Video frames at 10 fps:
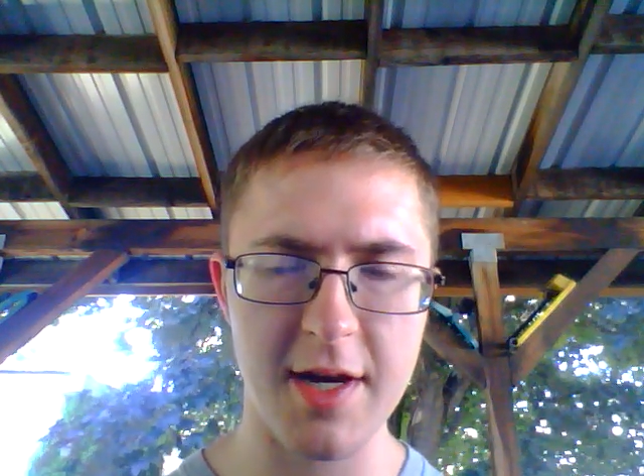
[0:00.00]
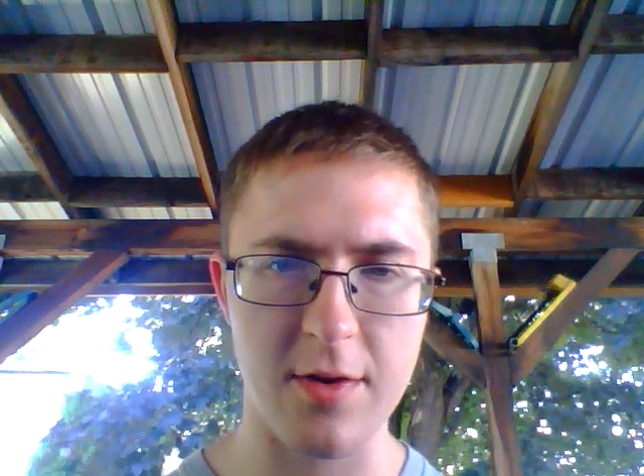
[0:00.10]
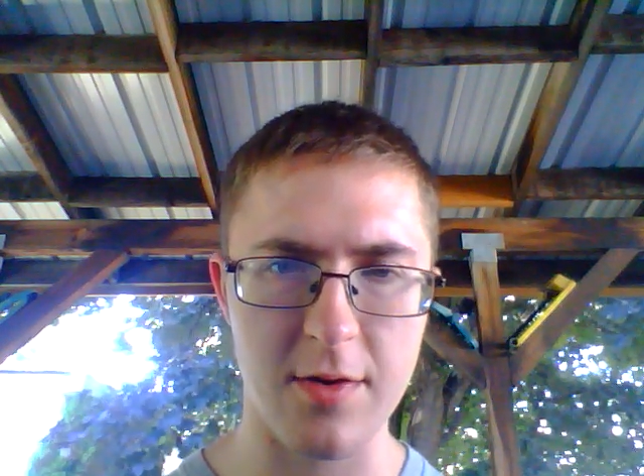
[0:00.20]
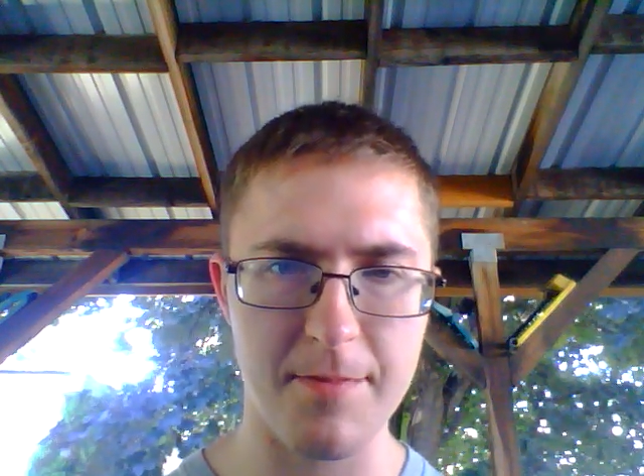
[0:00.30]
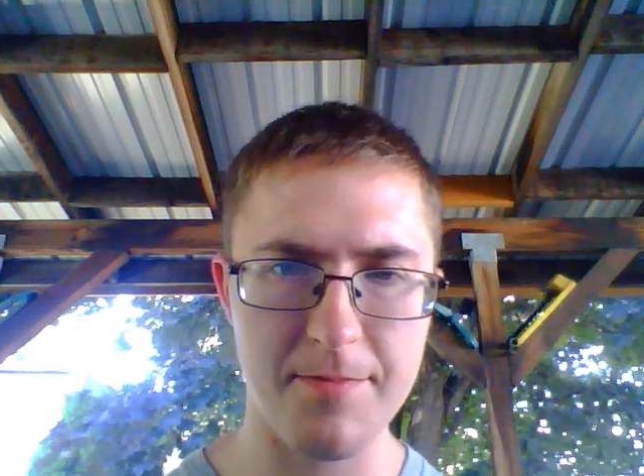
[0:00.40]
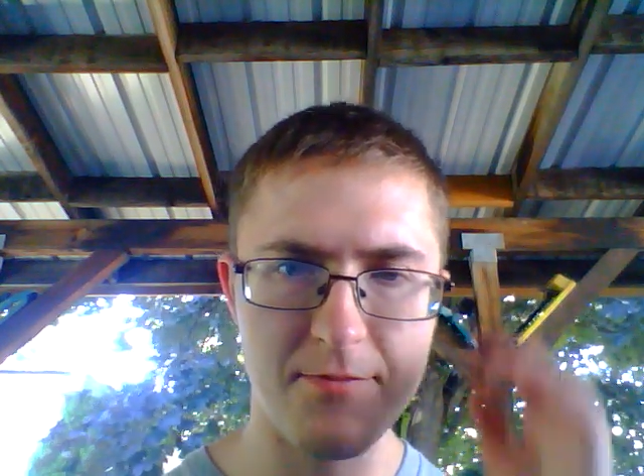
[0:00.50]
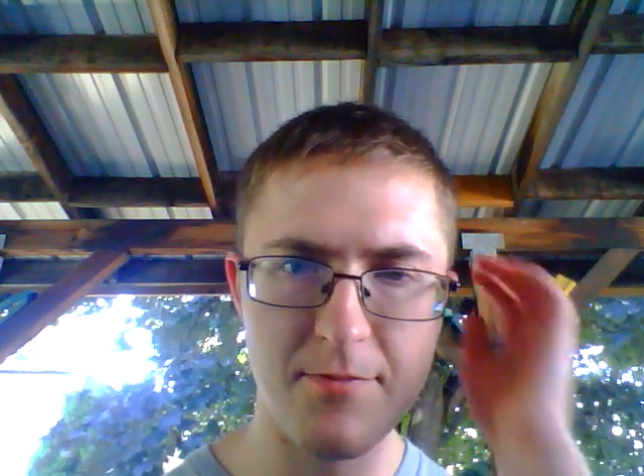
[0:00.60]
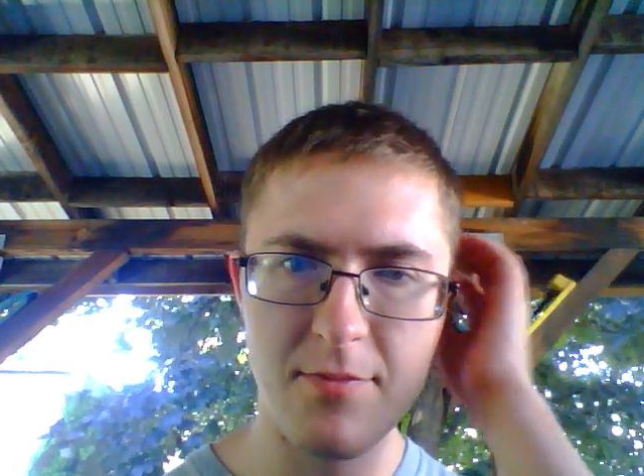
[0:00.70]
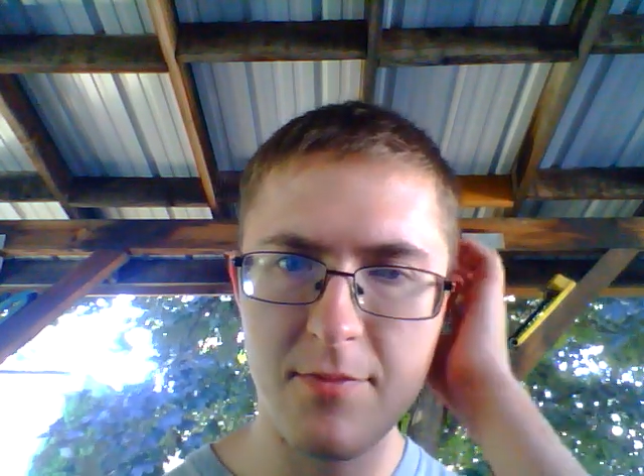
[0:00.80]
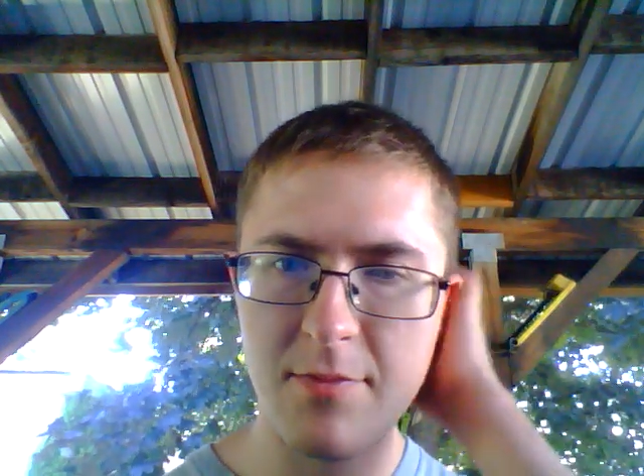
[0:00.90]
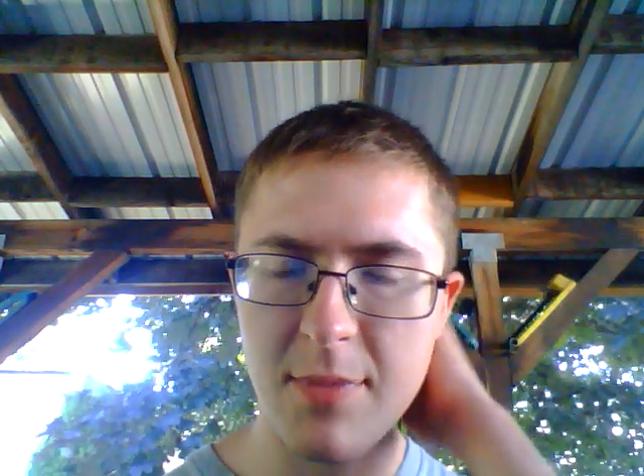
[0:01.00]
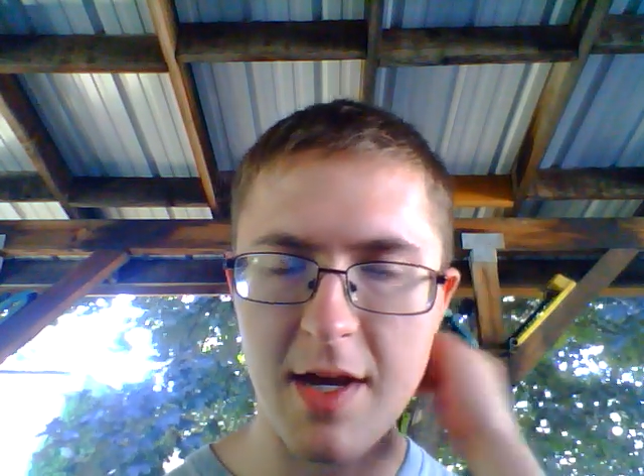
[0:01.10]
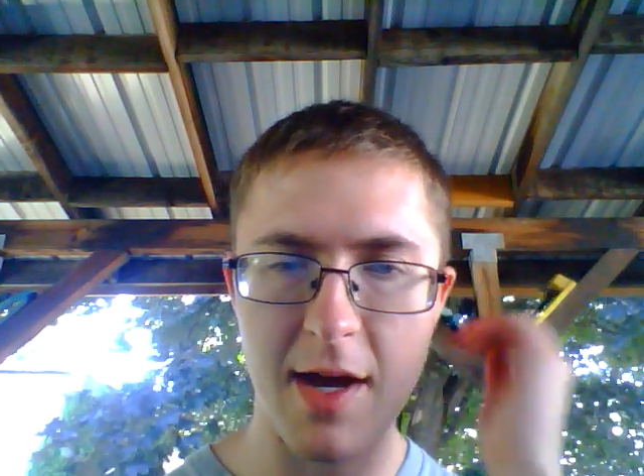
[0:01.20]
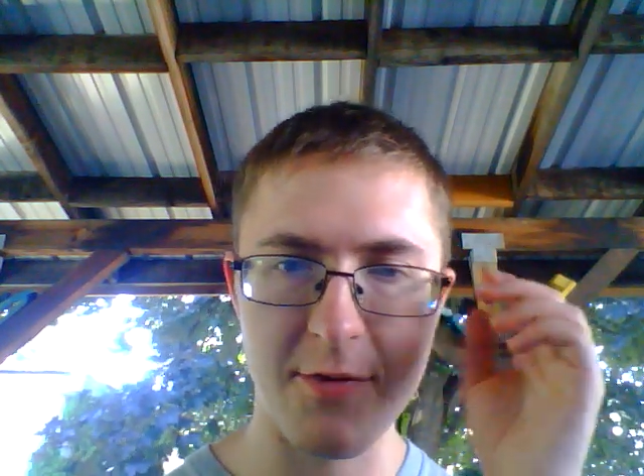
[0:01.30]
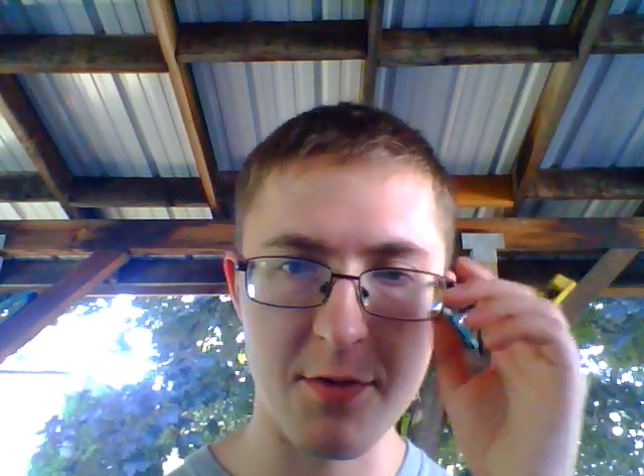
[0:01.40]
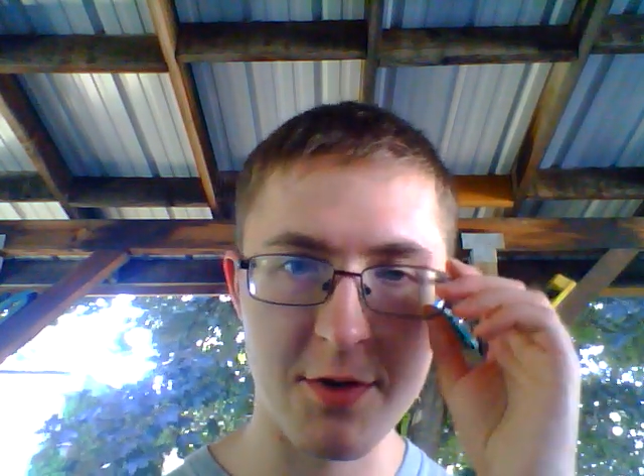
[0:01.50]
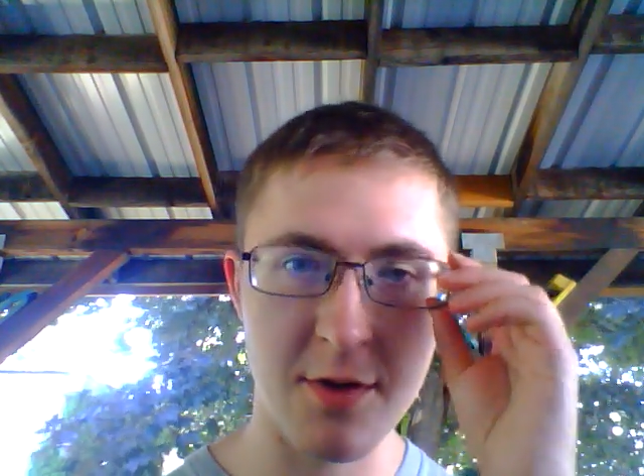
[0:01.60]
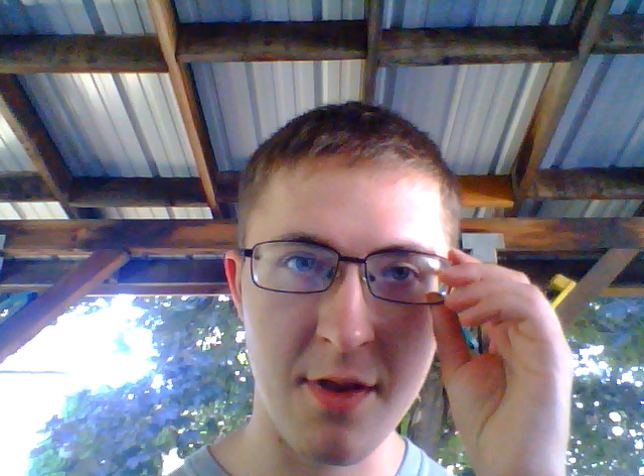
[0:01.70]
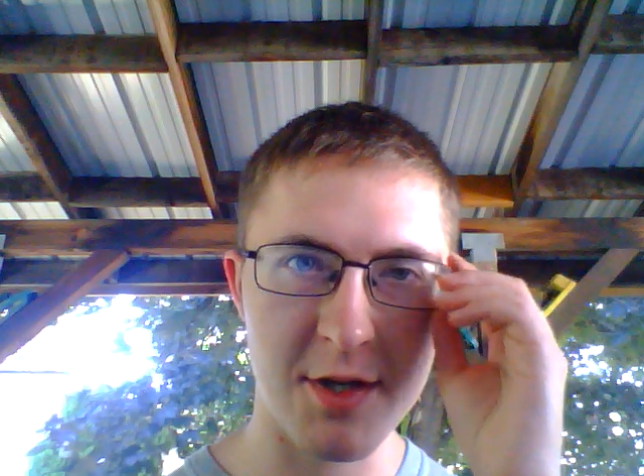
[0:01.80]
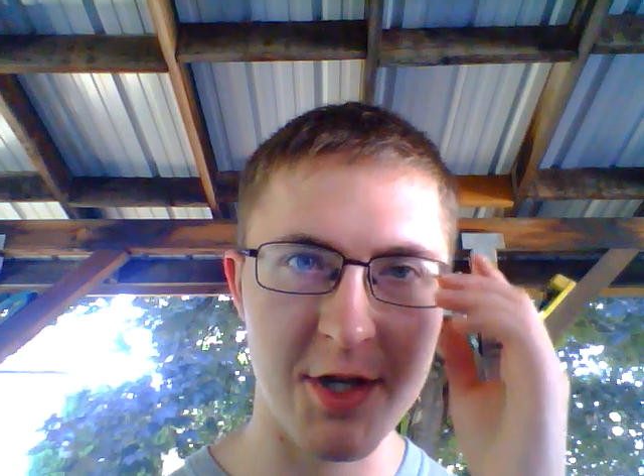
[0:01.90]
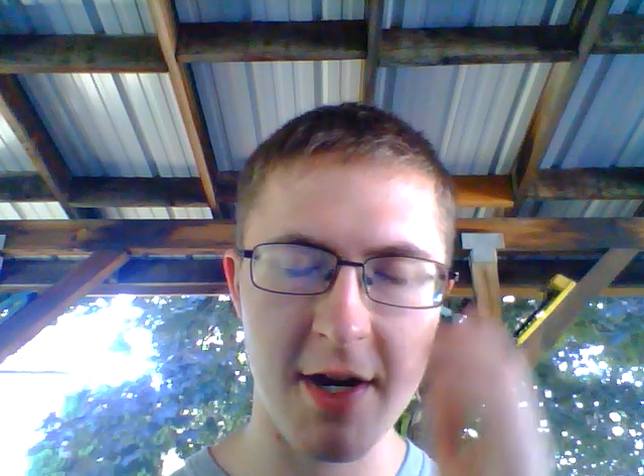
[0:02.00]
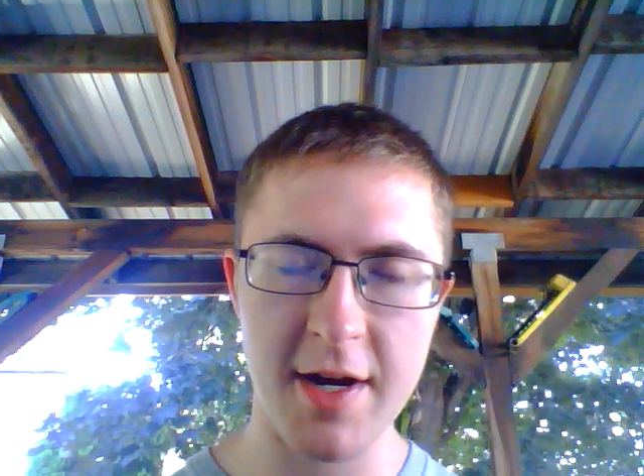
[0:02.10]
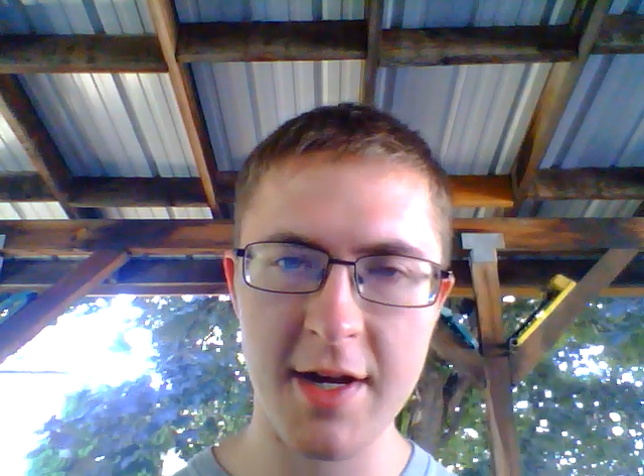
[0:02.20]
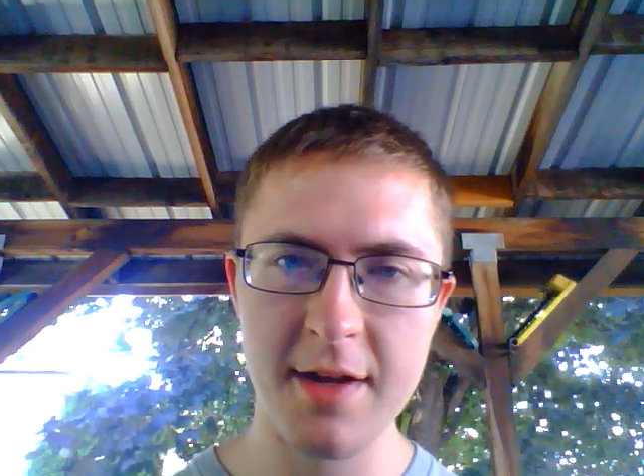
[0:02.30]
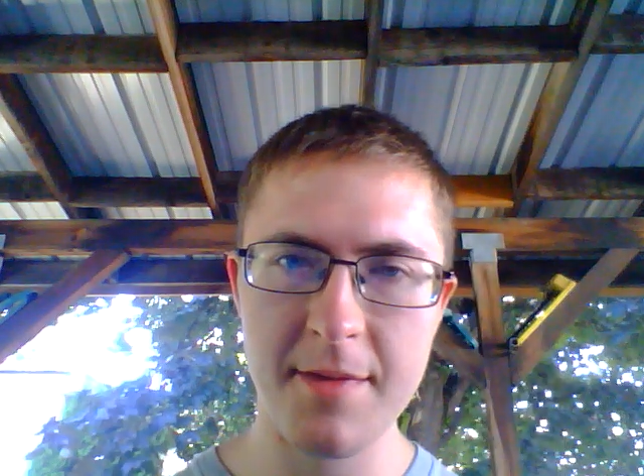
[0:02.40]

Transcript: or yeah, after Return of the Jedi.